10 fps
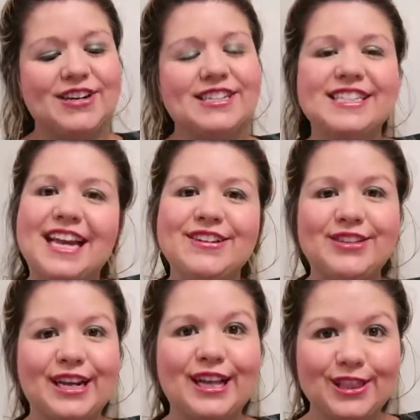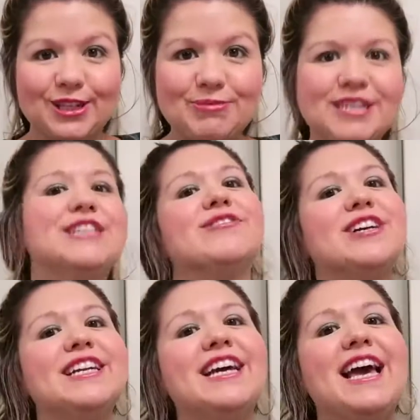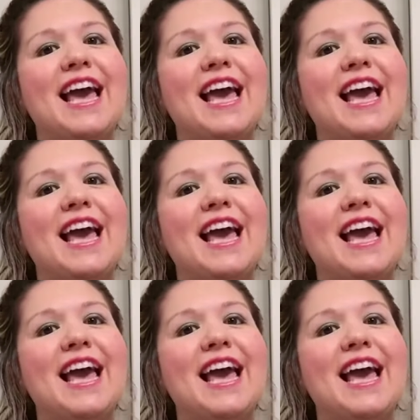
so I decided to do something a little bit different